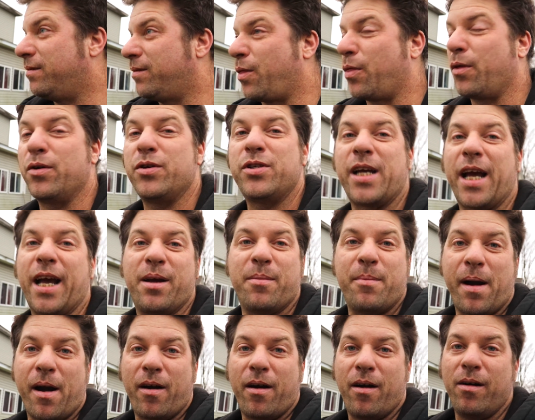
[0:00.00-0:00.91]
Third gen
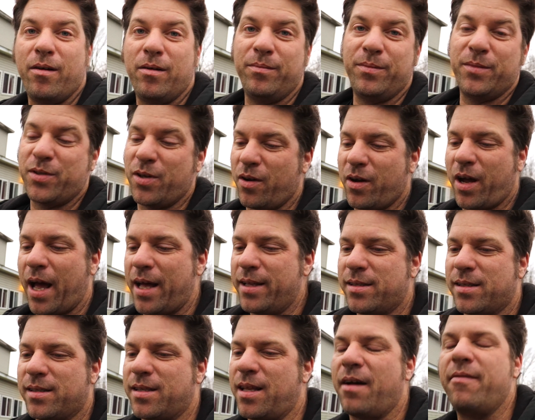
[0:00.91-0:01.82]
Camaro. There's all
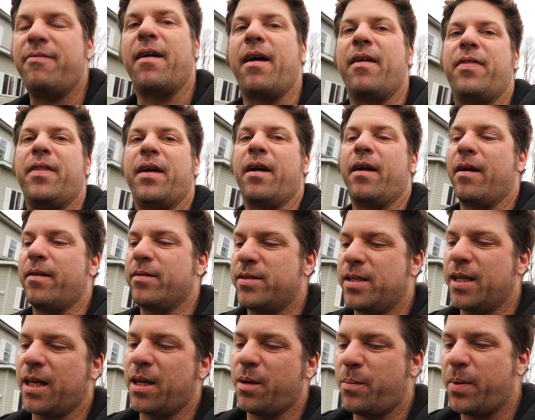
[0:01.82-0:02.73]
kinds of stuff out there. I was
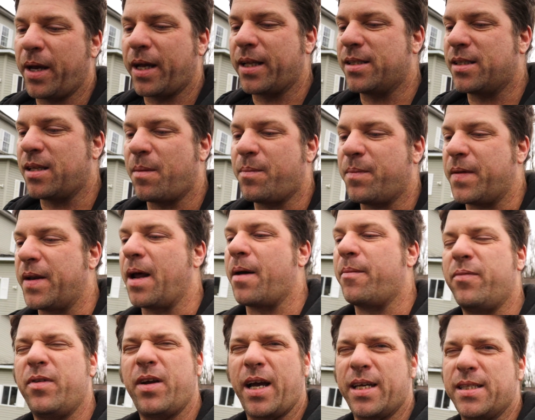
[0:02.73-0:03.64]
thinking of picking something
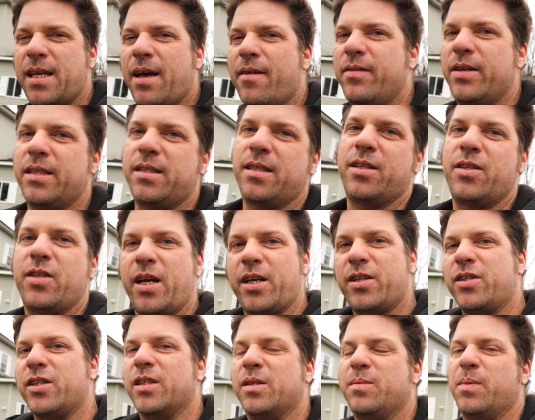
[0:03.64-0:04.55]
up. If you guys have any
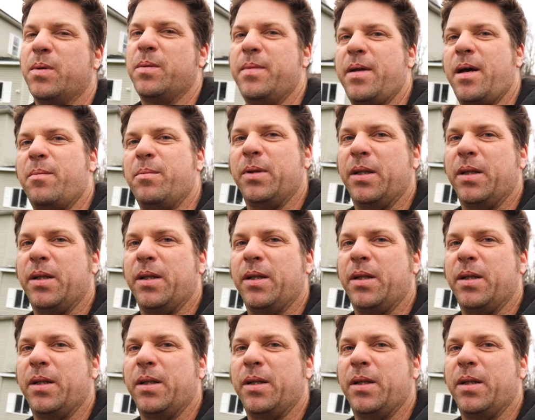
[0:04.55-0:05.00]
suggestions, put them down